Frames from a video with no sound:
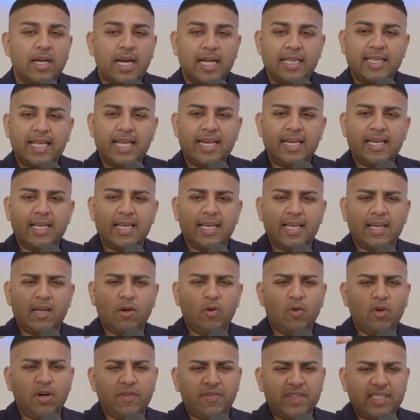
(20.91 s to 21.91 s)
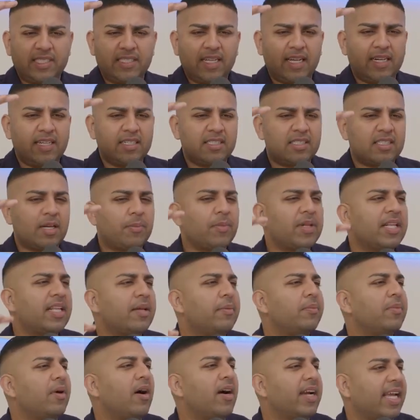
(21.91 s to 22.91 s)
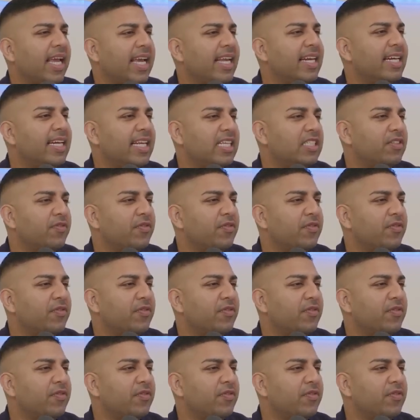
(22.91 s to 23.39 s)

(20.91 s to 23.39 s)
and then all of a sudden some of them are getting less